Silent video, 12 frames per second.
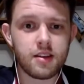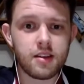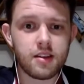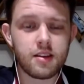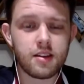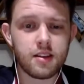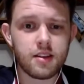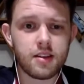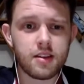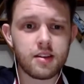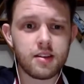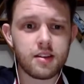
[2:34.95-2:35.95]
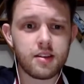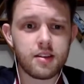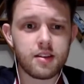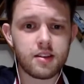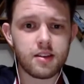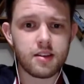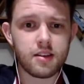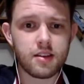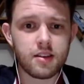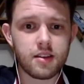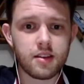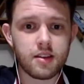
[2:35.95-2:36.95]

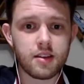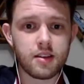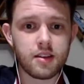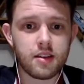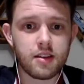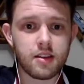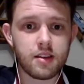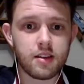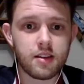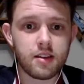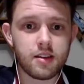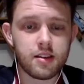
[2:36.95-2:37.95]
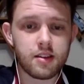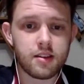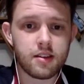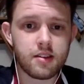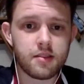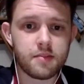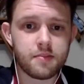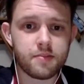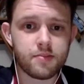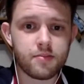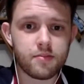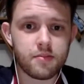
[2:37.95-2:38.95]

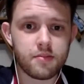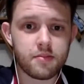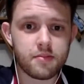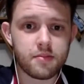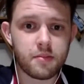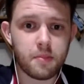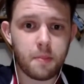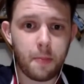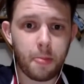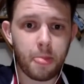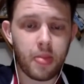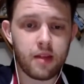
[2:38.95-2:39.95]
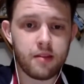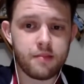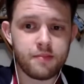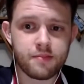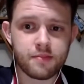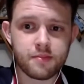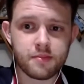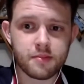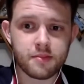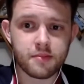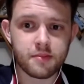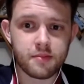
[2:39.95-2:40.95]

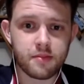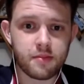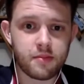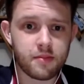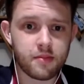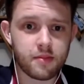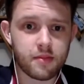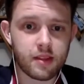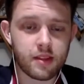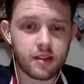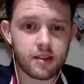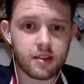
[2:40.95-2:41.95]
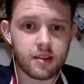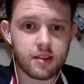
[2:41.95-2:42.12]
No words are spoken by the person on screen.